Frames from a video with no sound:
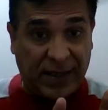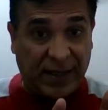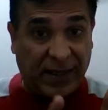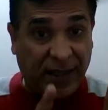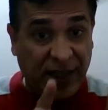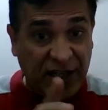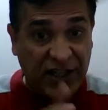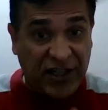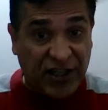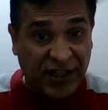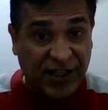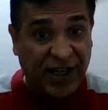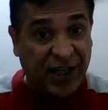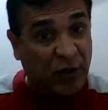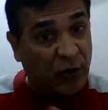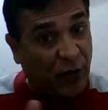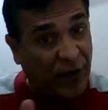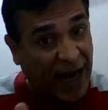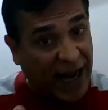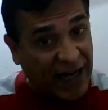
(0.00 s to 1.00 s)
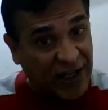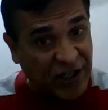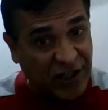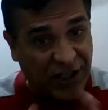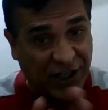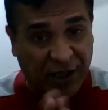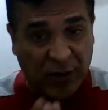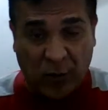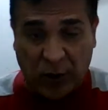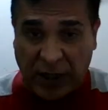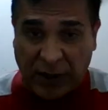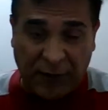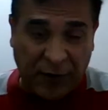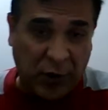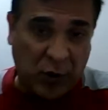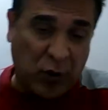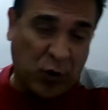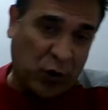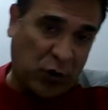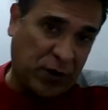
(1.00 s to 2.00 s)
incident or accident, whatever
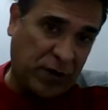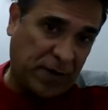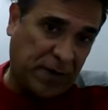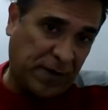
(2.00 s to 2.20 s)
you call.